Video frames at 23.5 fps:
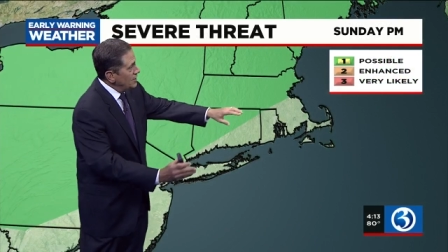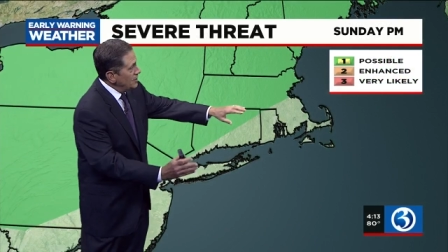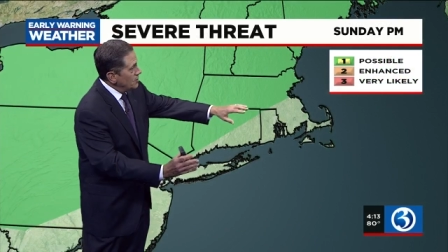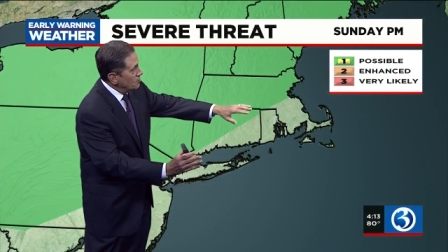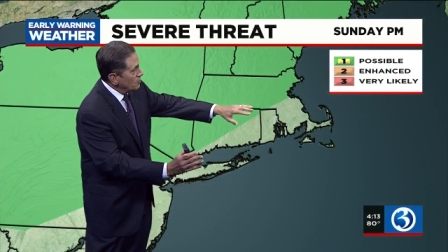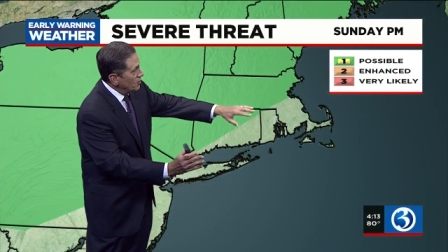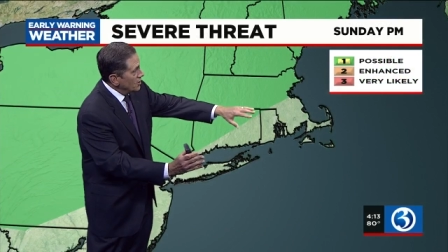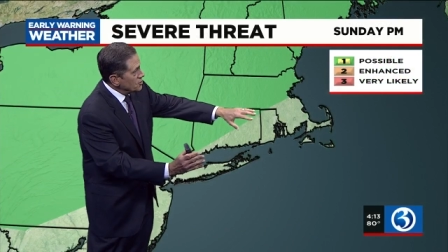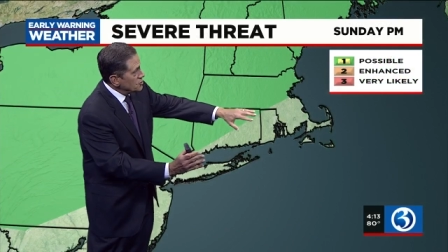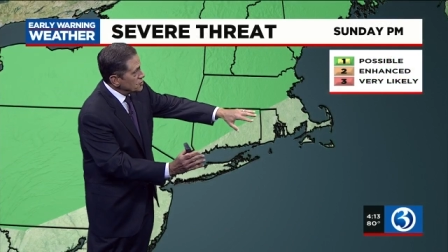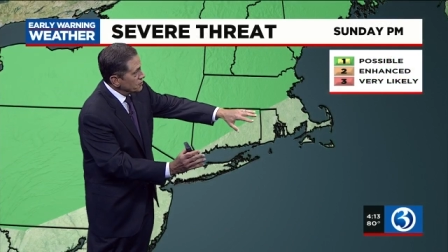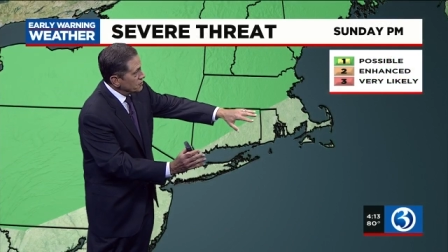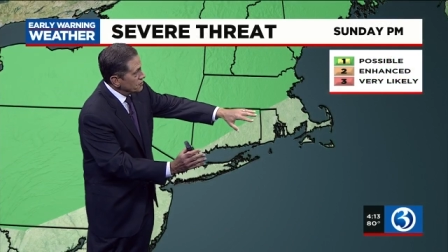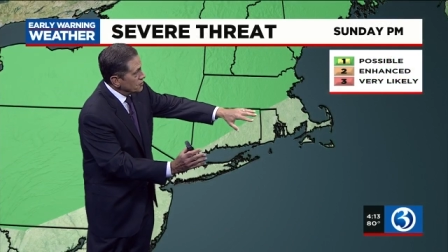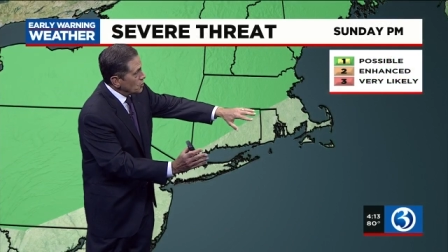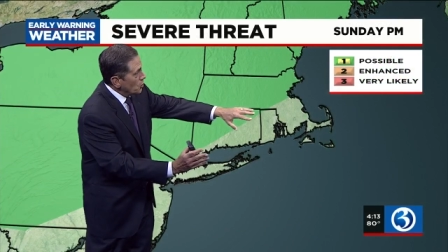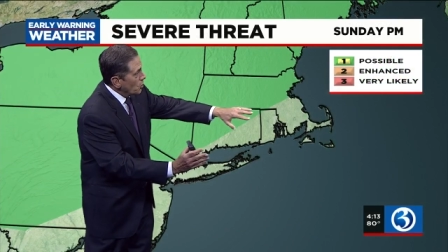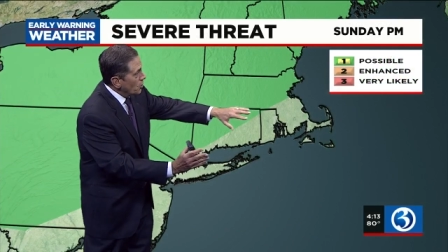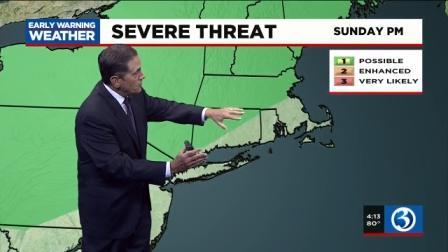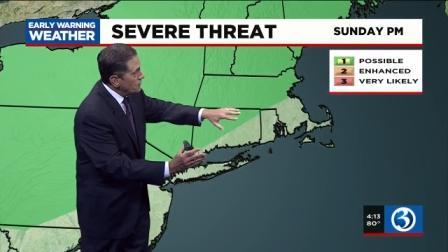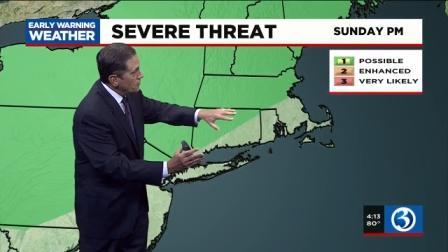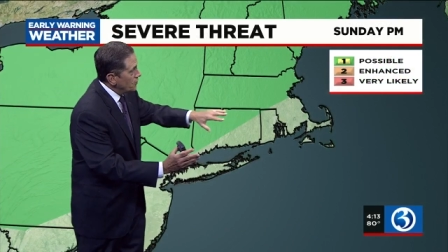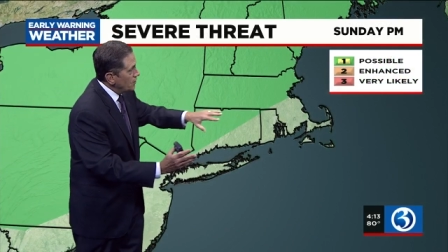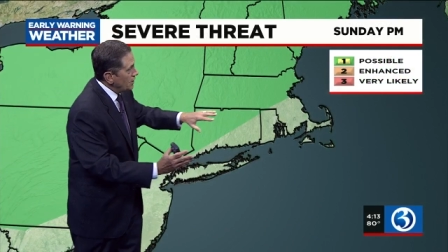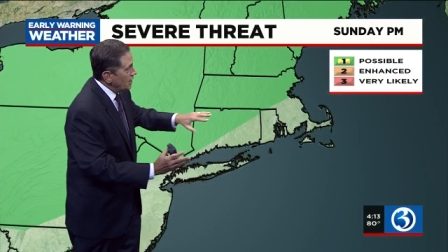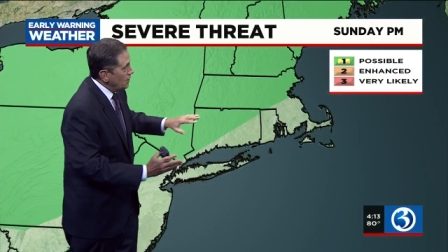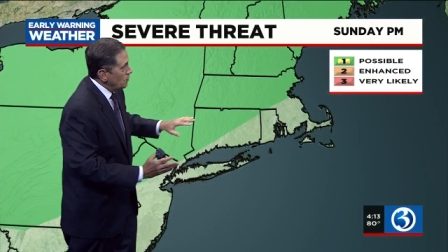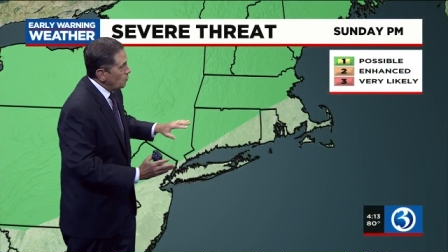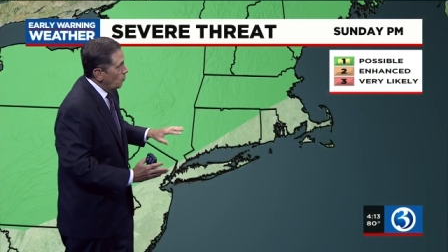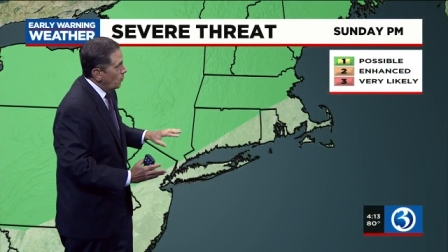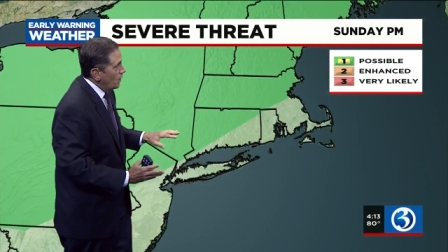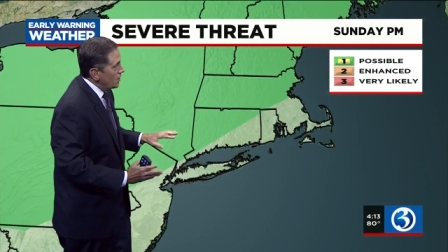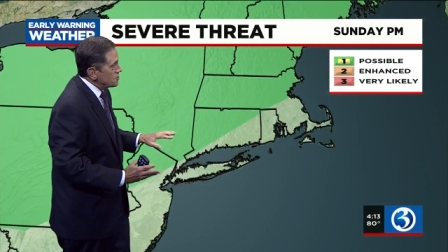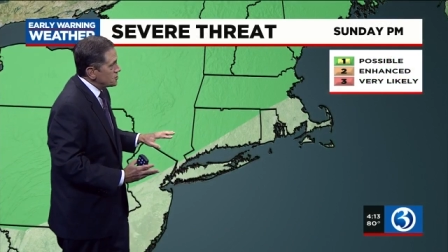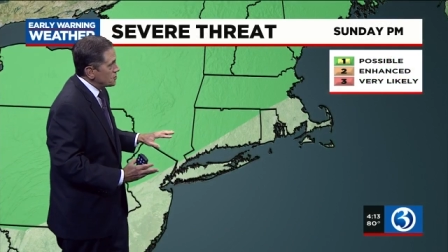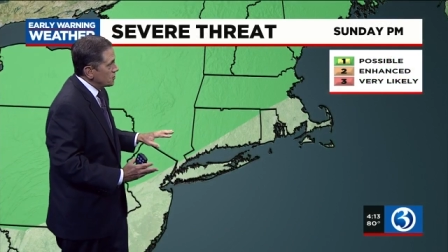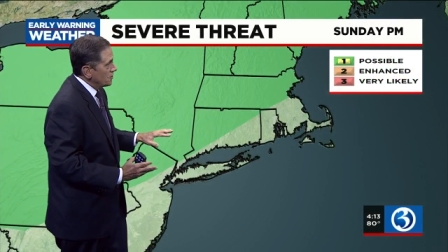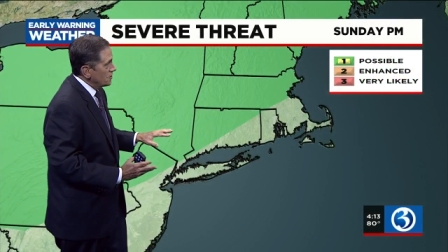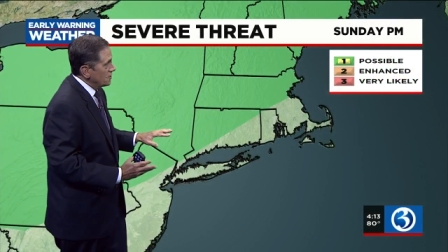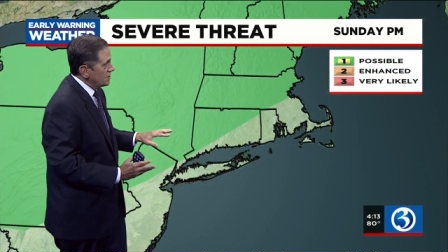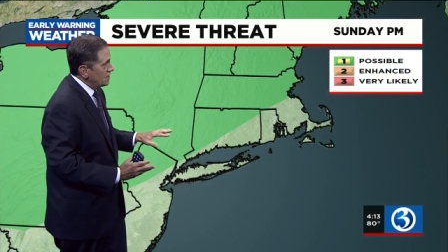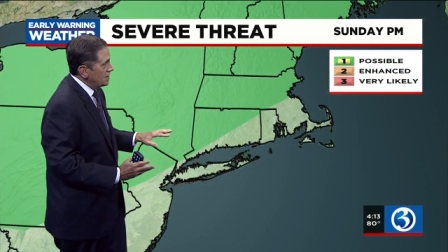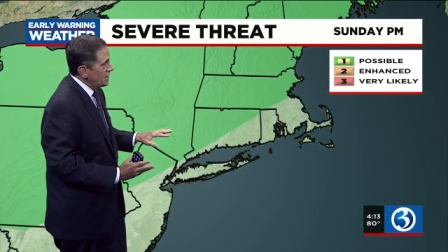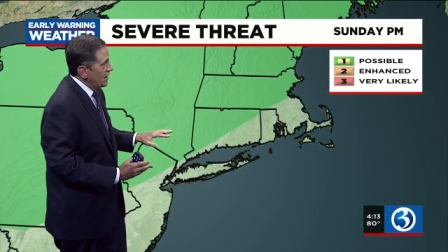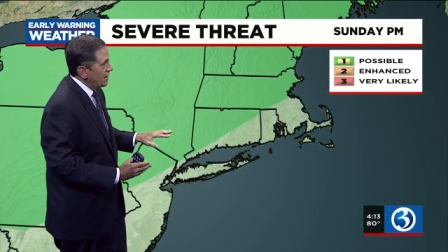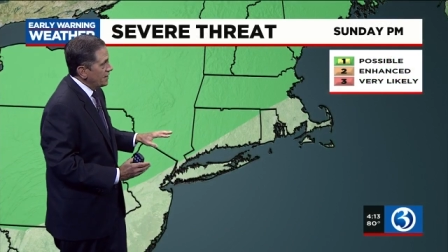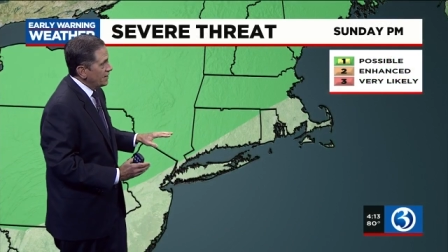much of northern and western
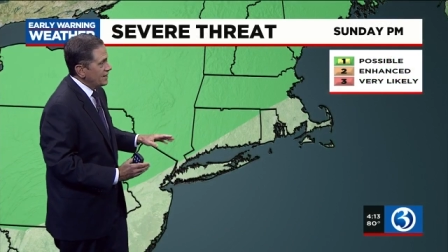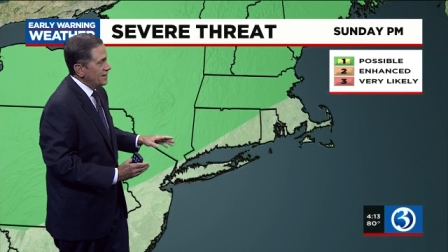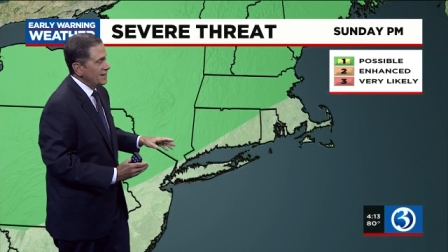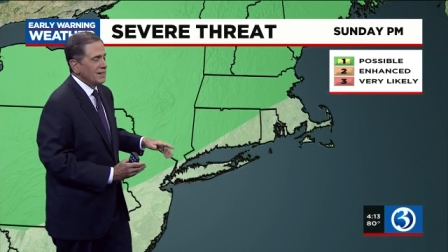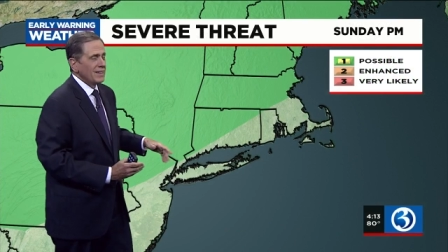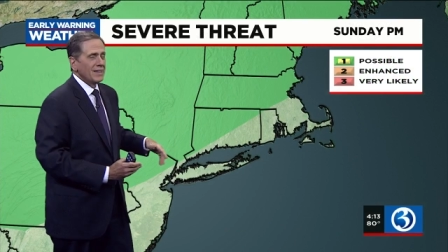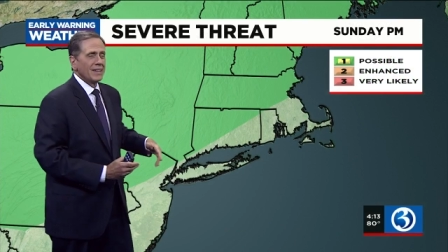Connecticut